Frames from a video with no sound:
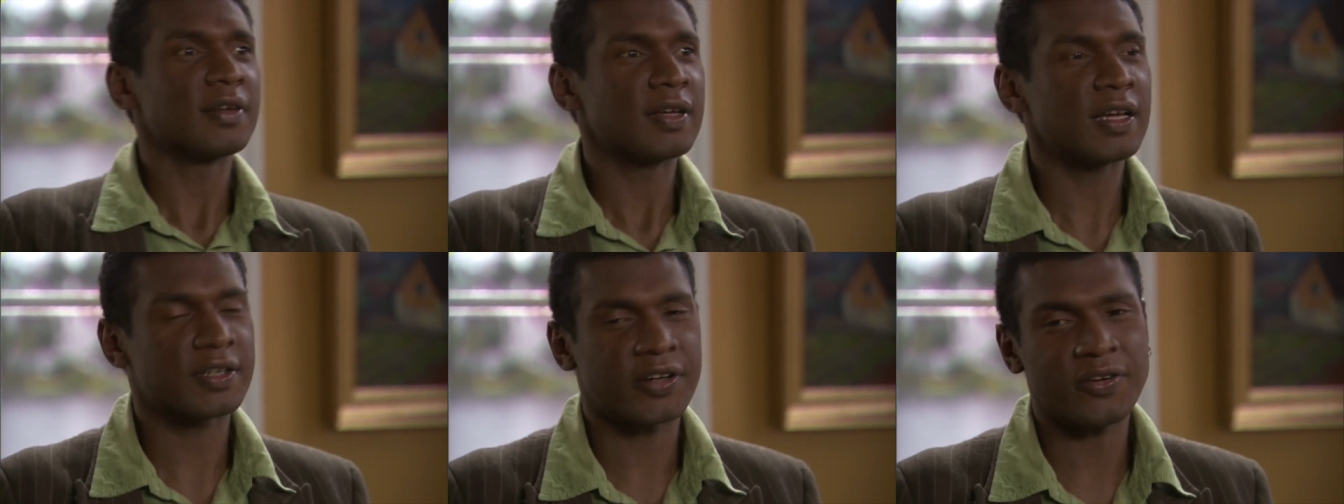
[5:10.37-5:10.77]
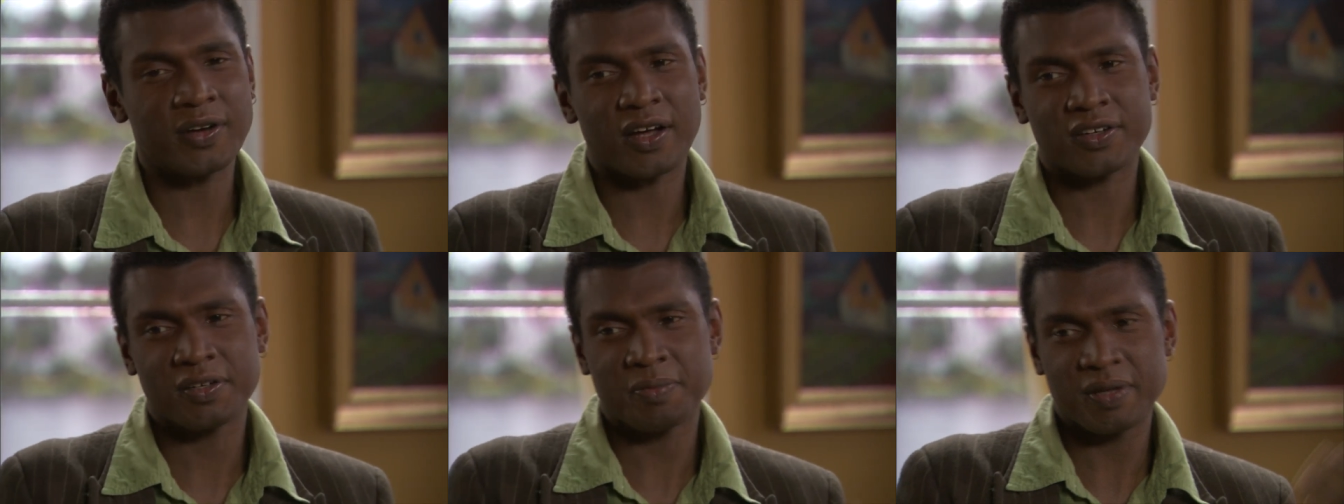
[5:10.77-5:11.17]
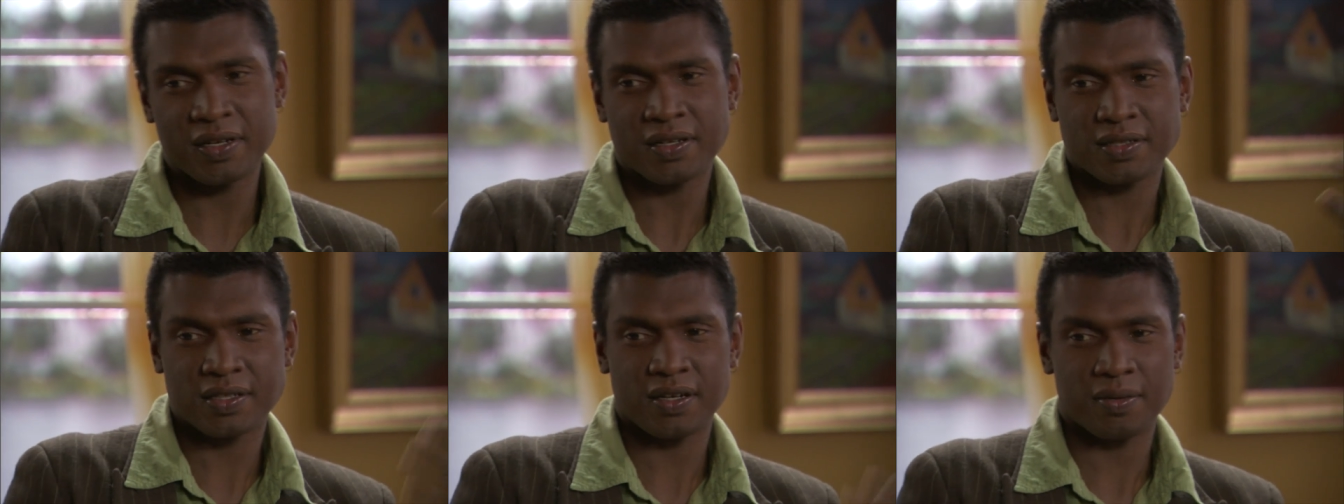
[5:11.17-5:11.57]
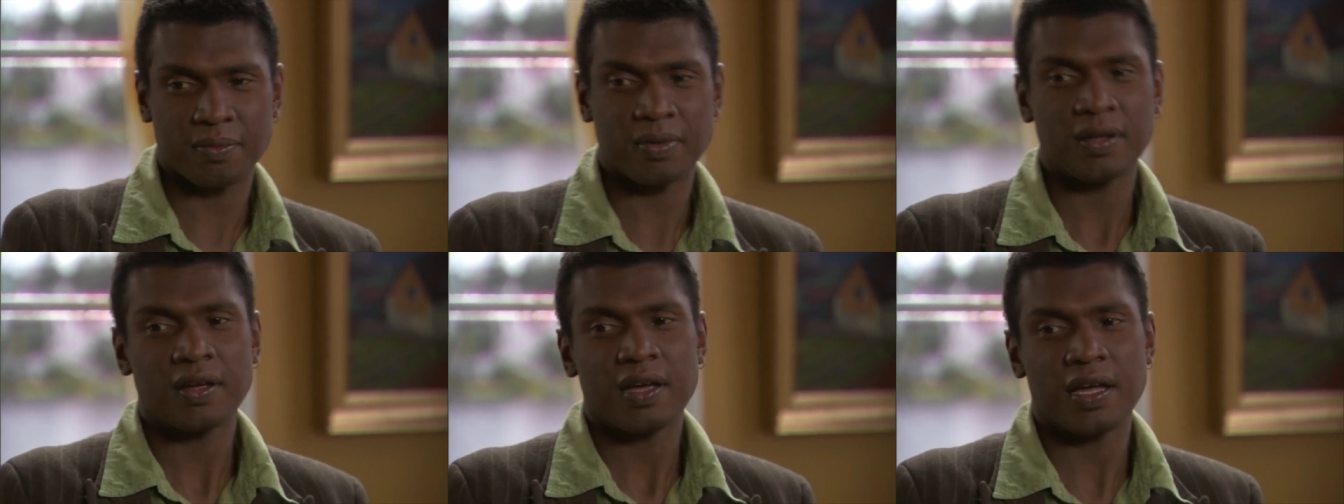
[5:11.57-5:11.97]
It turned out to be this,
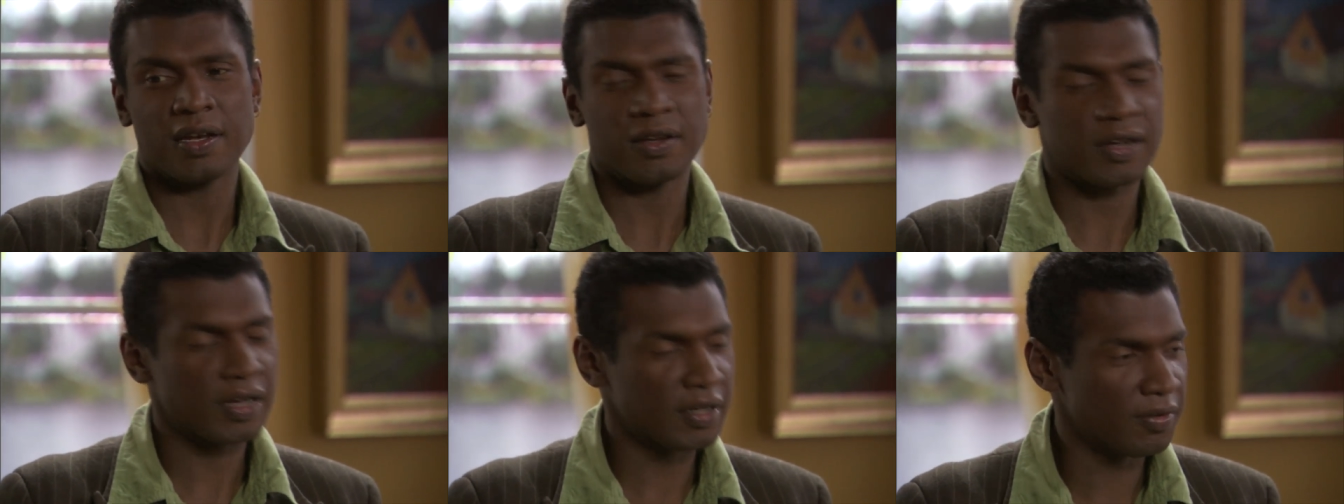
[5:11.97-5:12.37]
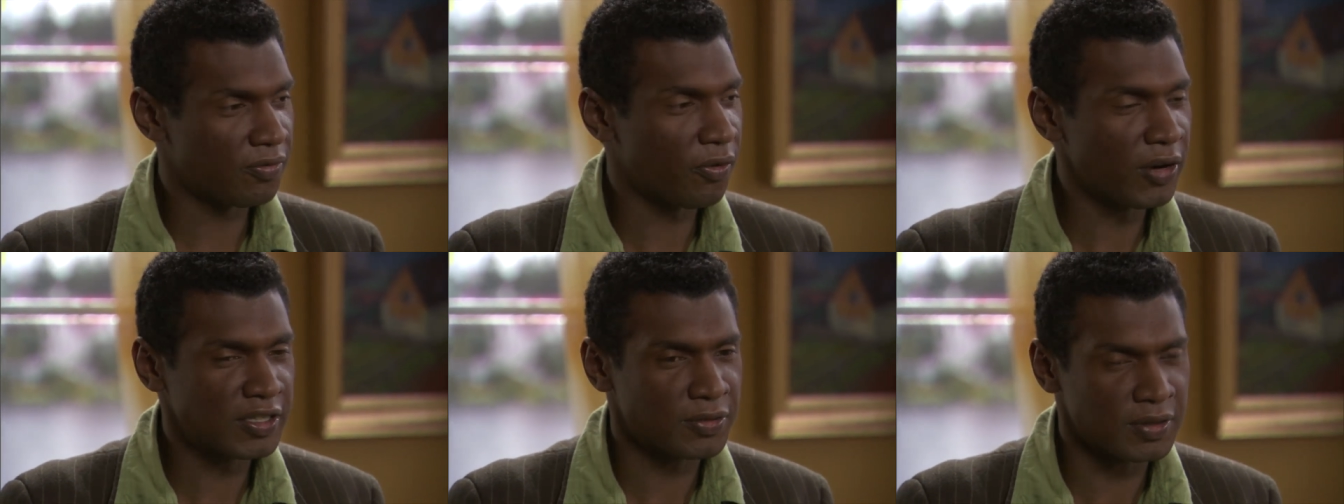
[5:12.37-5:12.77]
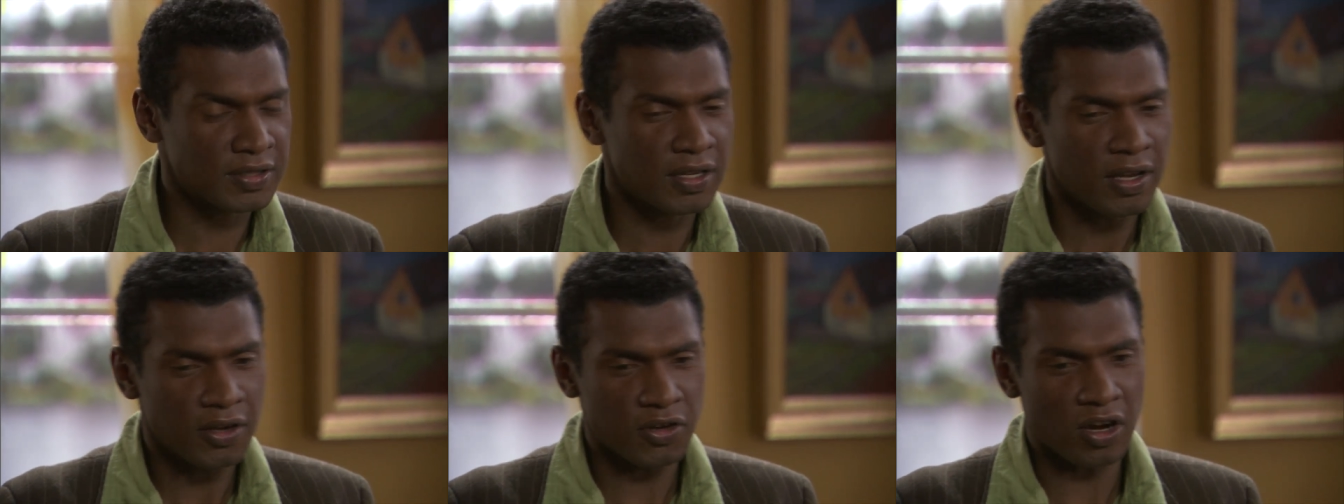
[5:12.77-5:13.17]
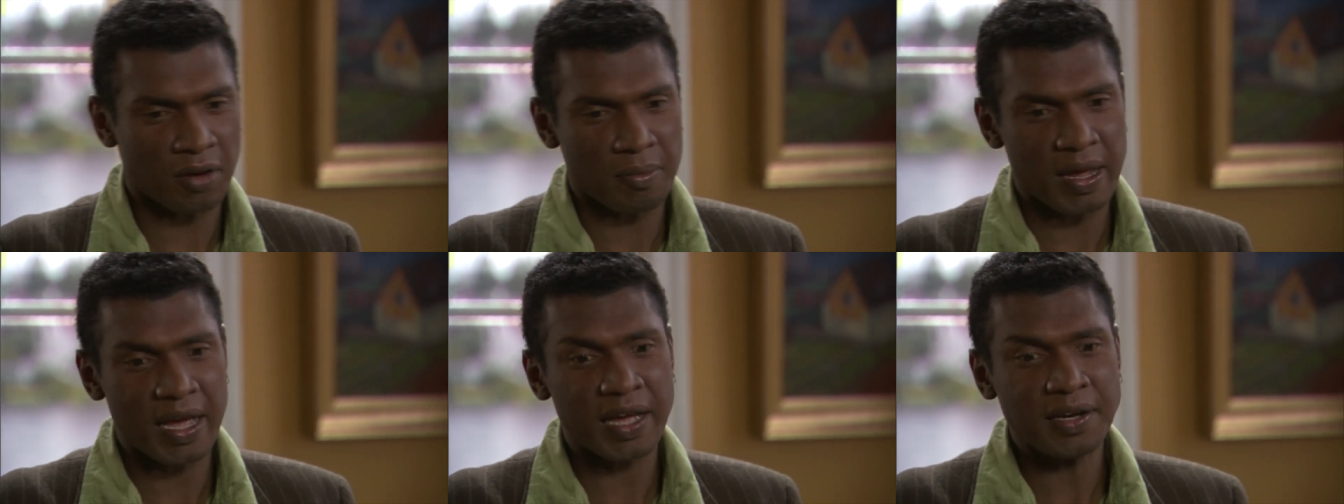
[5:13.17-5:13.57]
um, and the, the voice was,
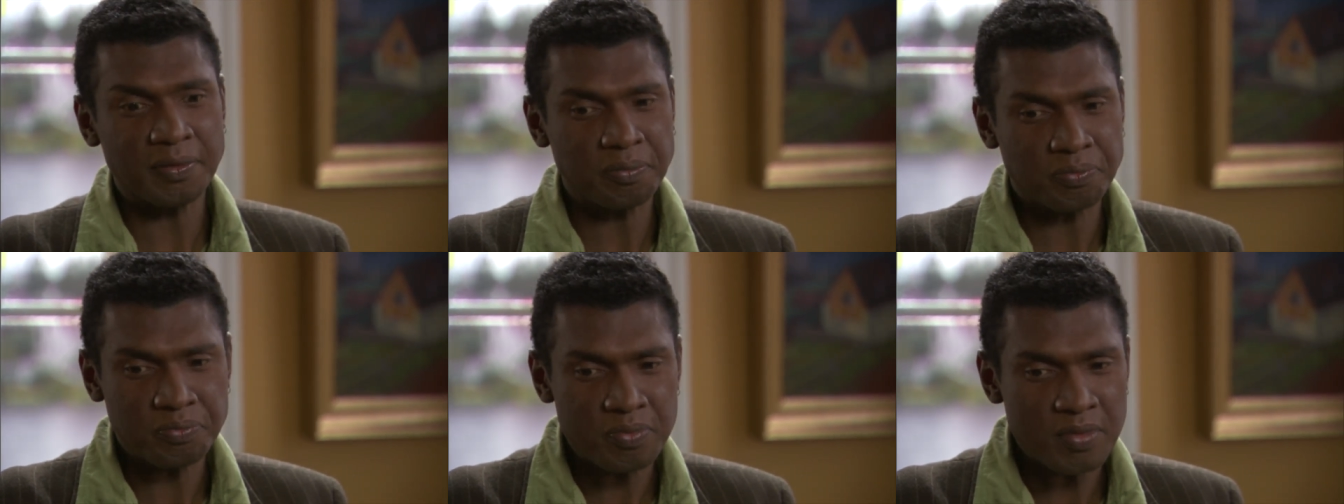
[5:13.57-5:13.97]
"Young man,